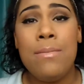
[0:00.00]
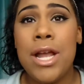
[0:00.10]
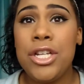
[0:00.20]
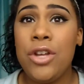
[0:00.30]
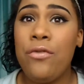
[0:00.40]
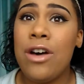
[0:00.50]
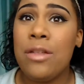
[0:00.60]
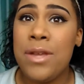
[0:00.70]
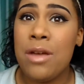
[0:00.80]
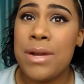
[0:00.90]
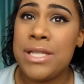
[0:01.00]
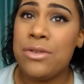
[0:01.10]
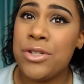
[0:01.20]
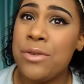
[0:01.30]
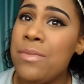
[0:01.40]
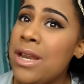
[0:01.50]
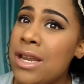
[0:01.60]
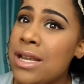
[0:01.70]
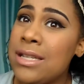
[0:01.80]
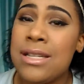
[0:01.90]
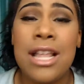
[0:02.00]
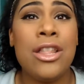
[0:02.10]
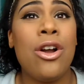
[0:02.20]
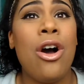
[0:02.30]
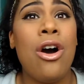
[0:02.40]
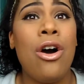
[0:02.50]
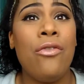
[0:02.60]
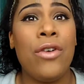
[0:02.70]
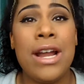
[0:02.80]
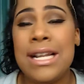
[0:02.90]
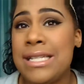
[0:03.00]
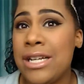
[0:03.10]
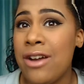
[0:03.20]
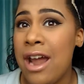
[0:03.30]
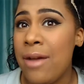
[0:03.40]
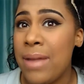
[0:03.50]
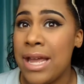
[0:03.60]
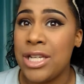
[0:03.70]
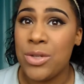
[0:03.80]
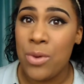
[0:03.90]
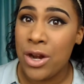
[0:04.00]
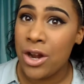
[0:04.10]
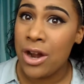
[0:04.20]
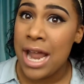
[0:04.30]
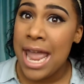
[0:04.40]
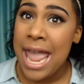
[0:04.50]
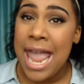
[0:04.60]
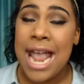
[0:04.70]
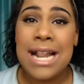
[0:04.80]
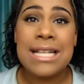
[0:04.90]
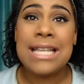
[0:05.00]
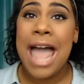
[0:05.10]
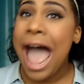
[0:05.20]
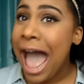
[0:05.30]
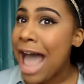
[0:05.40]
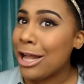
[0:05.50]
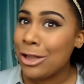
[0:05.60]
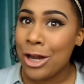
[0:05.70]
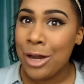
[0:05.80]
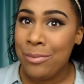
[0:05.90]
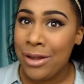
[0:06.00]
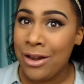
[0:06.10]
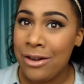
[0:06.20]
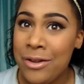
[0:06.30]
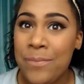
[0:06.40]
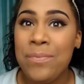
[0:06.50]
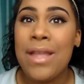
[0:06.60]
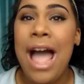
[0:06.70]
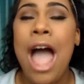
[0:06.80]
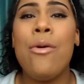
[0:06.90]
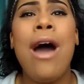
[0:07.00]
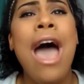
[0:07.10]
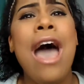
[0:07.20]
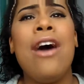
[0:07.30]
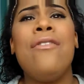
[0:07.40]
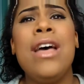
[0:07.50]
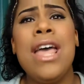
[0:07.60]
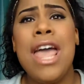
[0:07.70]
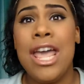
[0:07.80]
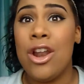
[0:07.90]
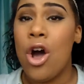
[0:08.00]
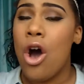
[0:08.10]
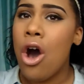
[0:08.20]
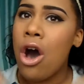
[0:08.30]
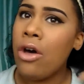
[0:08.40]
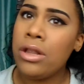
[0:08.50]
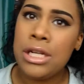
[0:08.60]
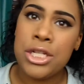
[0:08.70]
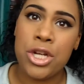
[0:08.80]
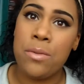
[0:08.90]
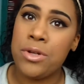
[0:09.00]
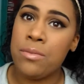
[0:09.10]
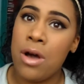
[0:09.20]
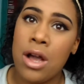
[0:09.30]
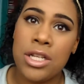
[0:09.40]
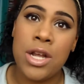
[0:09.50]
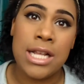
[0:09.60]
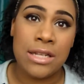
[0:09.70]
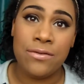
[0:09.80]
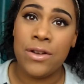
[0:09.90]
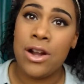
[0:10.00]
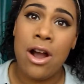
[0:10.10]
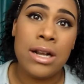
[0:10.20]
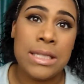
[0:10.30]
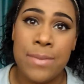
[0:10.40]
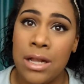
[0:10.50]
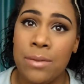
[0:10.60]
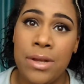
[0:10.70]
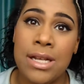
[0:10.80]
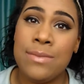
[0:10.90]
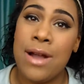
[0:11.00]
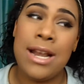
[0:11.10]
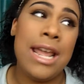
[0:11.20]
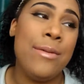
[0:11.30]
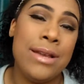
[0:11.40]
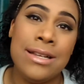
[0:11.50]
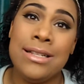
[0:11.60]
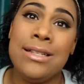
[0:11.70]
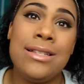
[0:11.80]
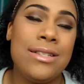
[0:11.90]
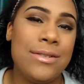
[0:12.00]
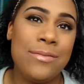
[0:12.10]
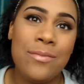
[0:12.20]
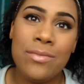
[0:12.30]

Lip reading: Make sure you follow me on my social medias, and they're all for Instagram and Twitter. It is @AlariBeard. I will have it all in the description box. You guys can figure out how to spell it because my name is